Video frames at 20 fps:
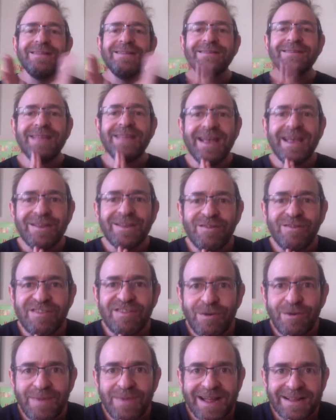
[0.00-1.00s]
Thank you
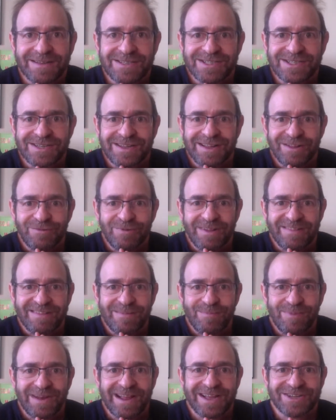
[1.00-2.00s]
so much. It was
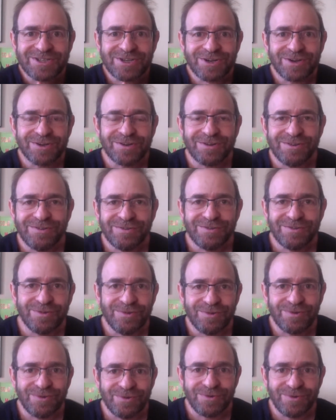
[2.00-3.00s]
a pleasure
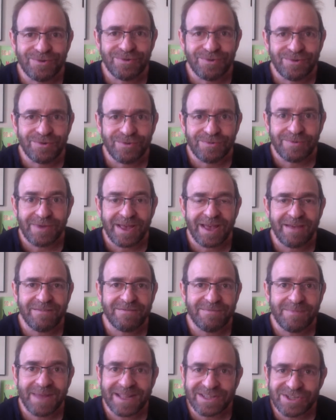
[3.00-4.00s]
to
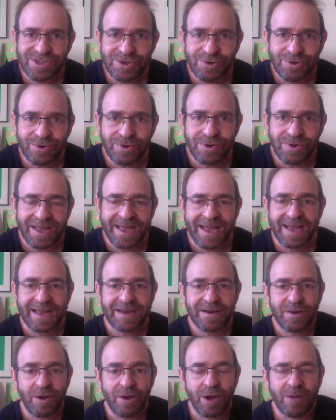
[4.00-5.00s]
have met you,
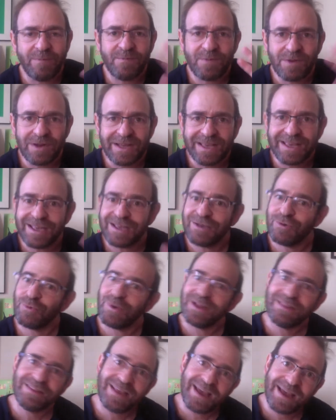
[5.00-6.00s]
and hopefully
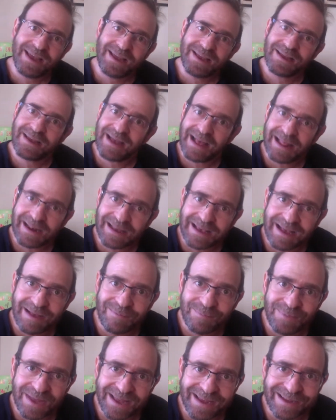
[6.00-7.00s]
one day I'll
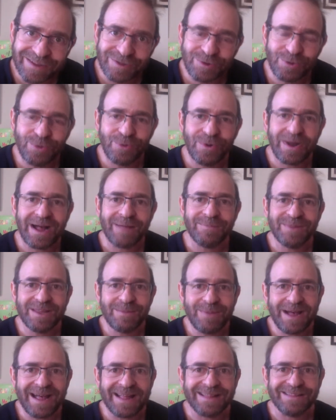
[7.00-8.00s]
come back to
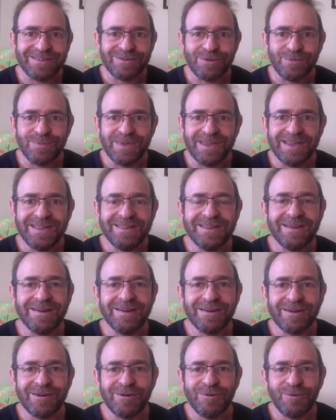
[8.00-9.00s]
Ahmedabad to be
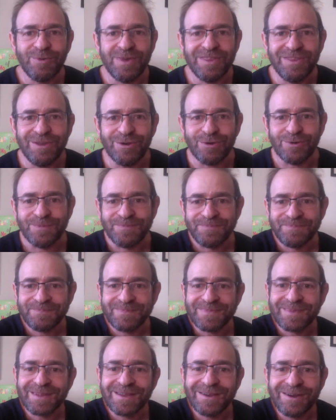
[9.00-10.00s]
there with you.
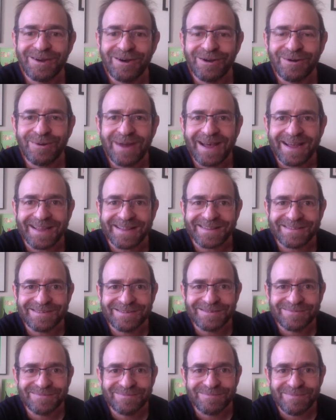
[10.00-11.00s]
All right.
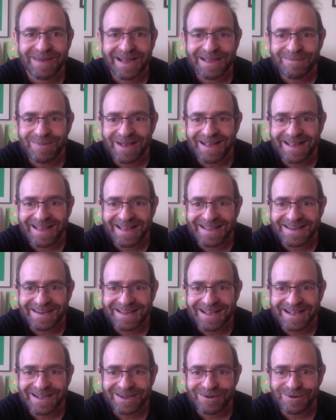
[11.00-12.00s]
Bye-bye
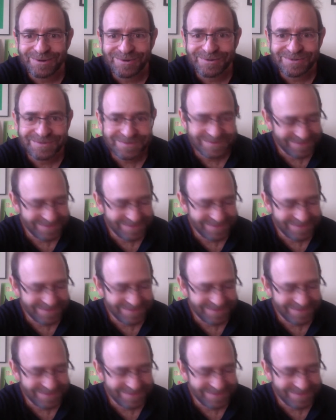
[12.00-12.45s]
now.